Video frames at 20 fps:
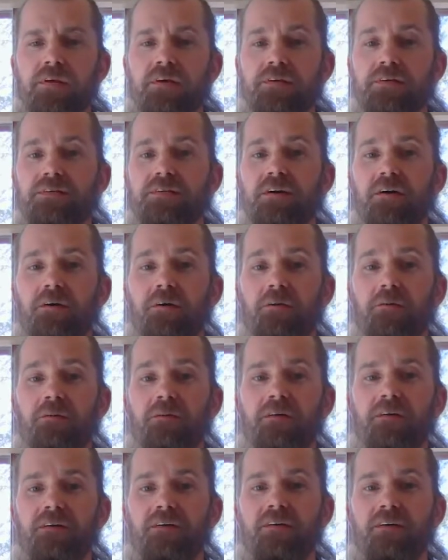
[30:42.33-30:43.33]
So
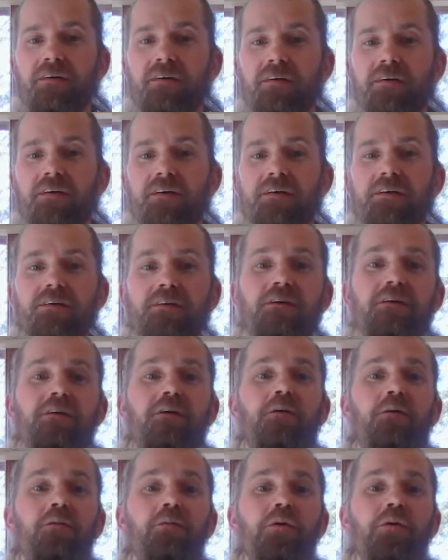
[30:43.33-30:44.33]
you're the
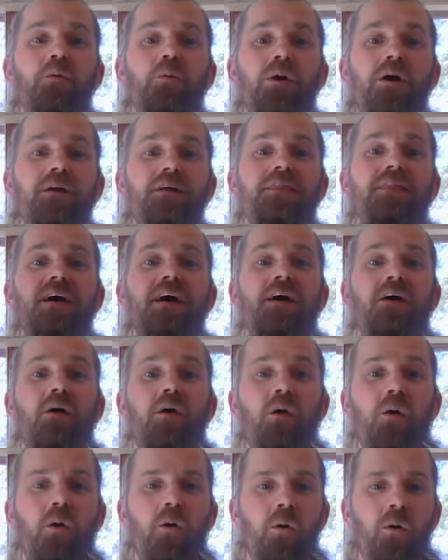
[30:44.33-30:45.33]
only one in that
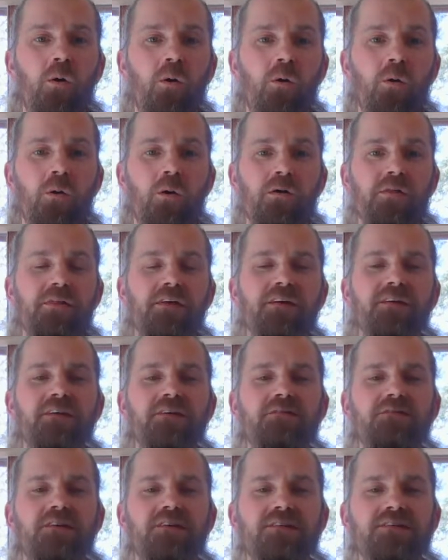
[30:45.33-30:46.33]
whole thing that
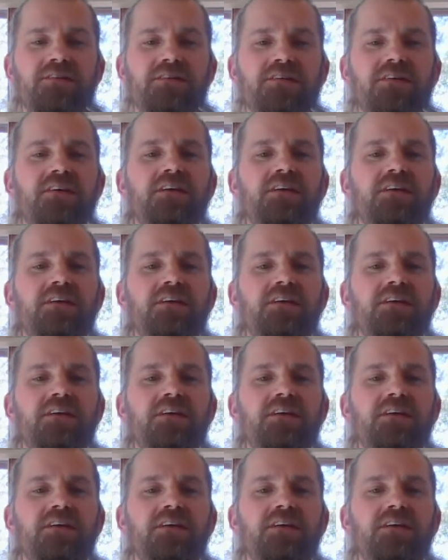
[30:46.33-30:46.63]
you can see,